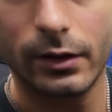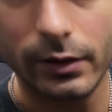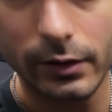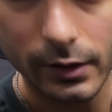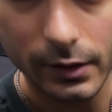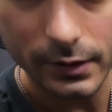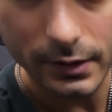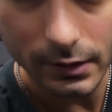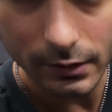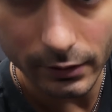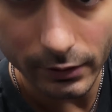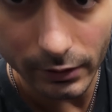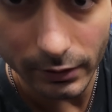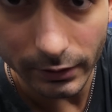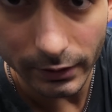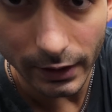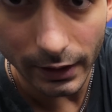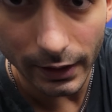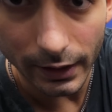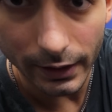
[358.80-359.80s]
This little
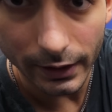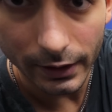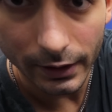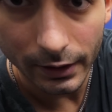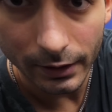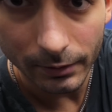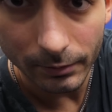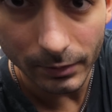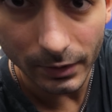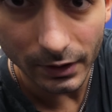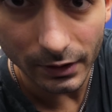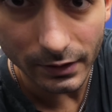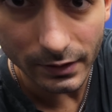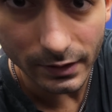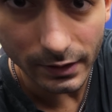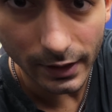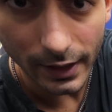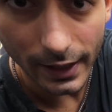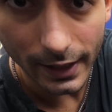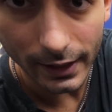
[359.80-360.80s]
guy, because
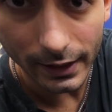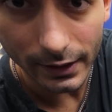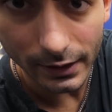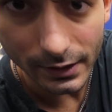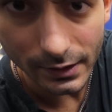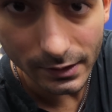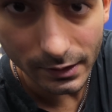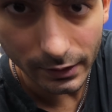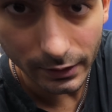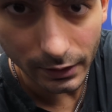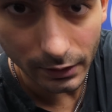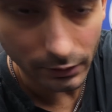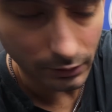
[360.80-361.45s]
that is like a